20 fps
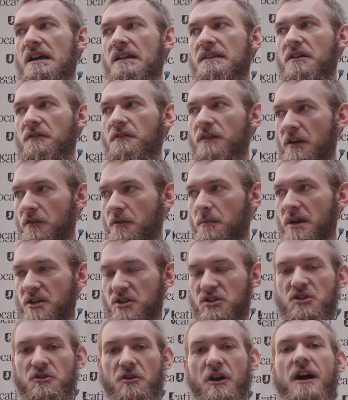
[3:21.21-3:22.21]
they're very
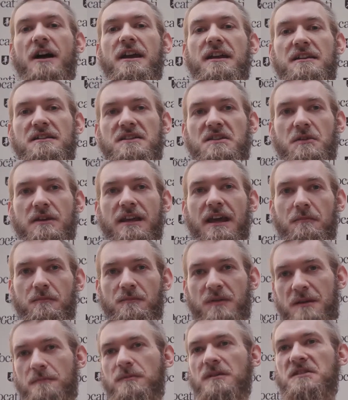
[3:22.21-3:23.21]
much trying to get
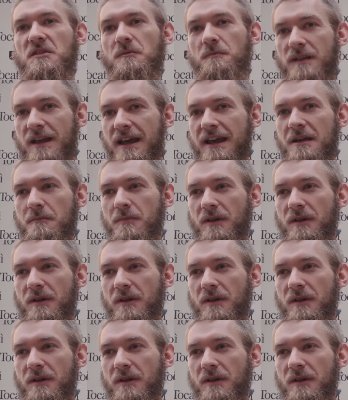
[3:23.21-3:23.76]
people to play,